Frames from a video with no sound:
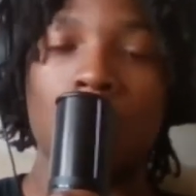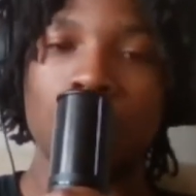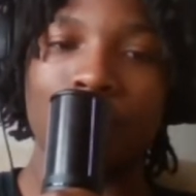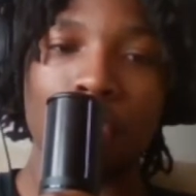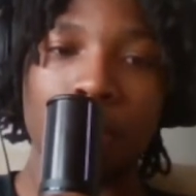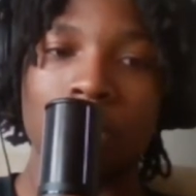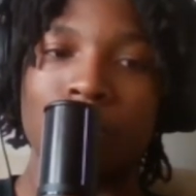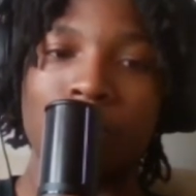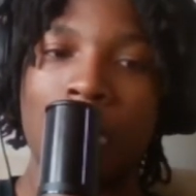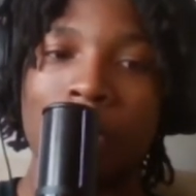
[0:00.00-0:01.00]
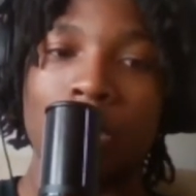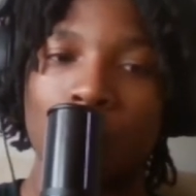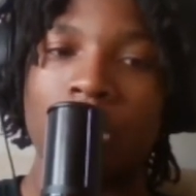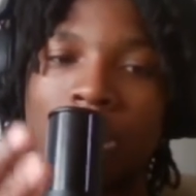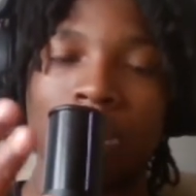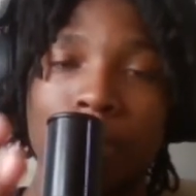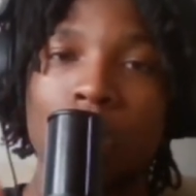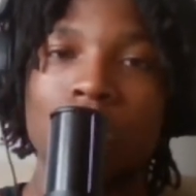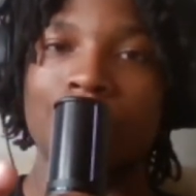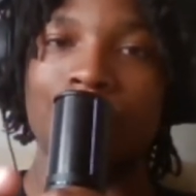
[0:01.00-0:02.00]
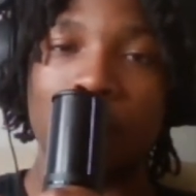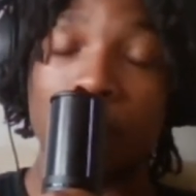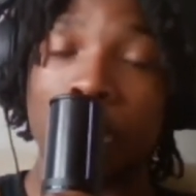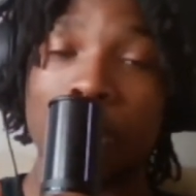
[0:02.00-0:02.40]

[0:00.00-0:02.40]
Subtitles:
one, you feel me? Maybe three at the most, you feel me?